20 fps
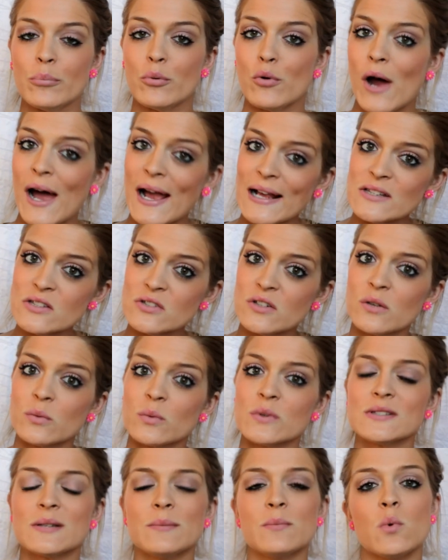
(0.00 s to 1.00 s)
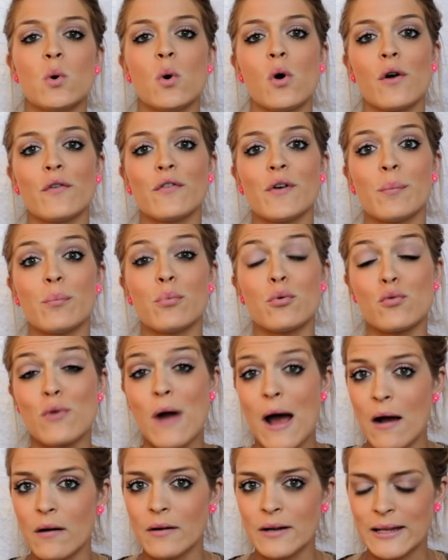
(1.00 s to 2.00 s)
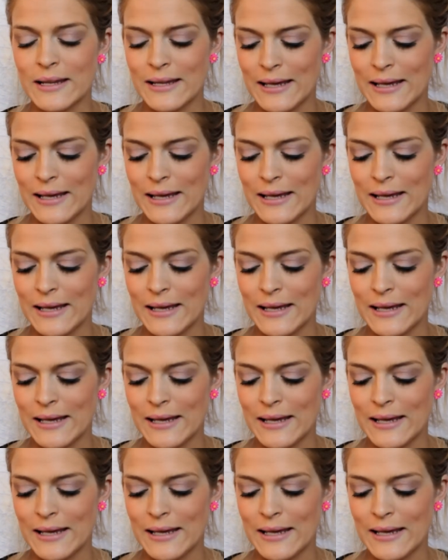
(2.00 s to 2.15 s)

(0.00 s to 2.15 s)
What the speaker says: Bright On was a more of a brownie